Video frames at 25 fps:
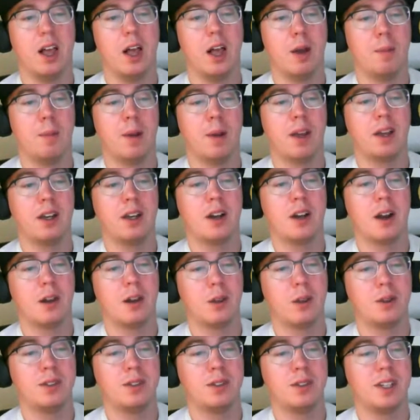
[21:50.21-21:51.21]
I got
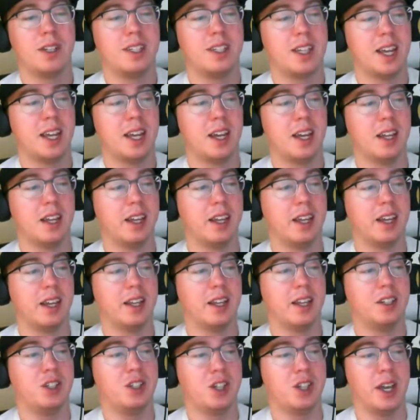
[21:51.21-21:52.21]
Carlos Santana
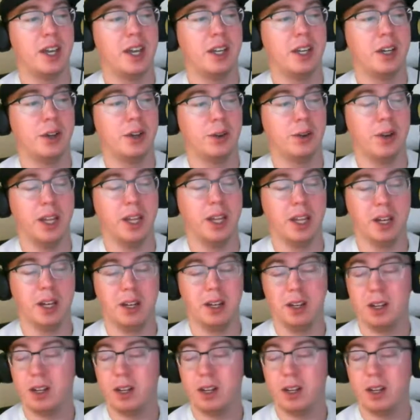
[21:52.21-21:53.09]
getting Chad Green.